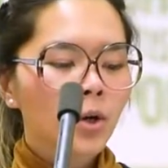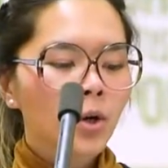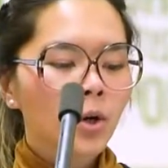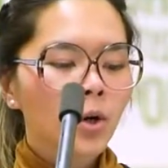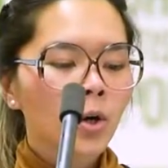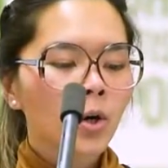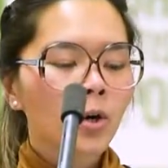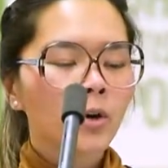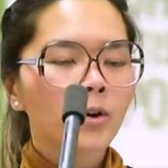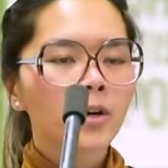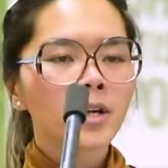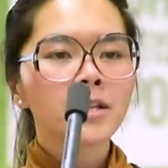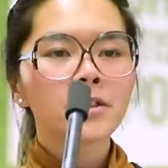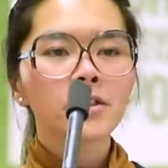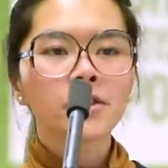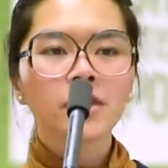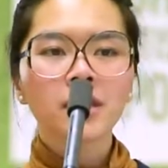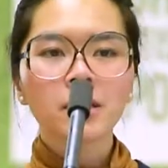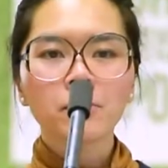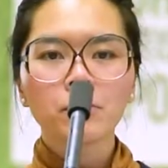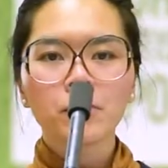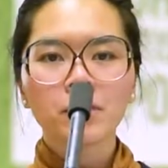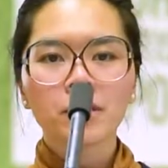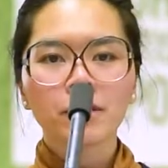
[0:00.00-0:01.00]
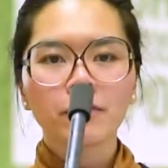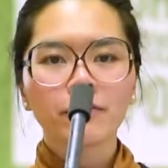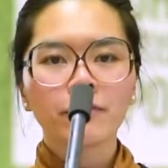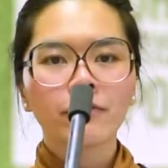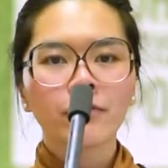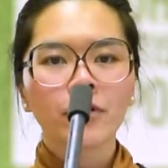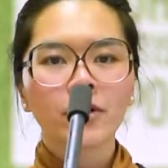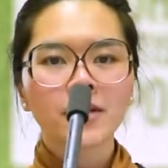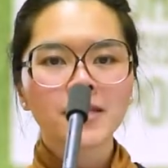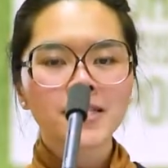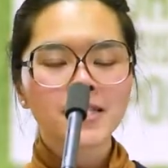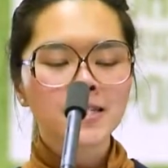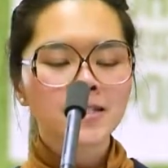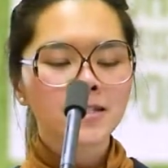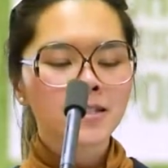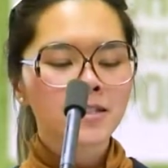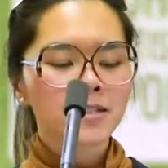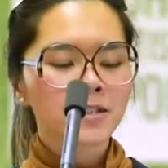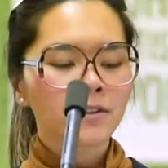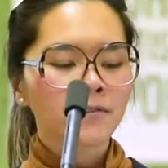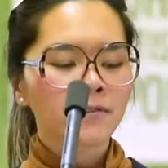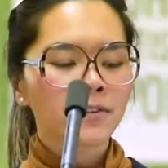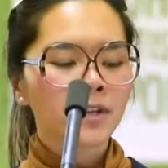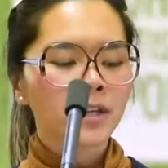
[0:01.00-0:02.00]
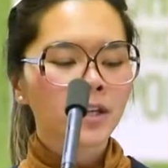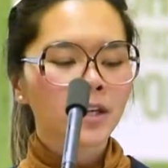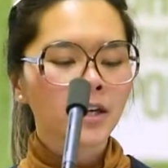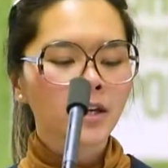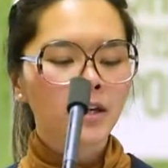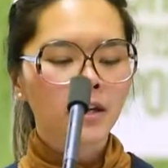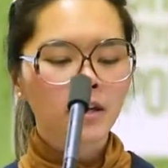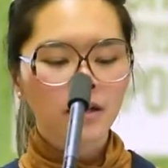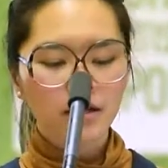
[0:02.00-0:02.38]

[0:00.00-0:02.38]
or in theme with the 4 seasons of the year,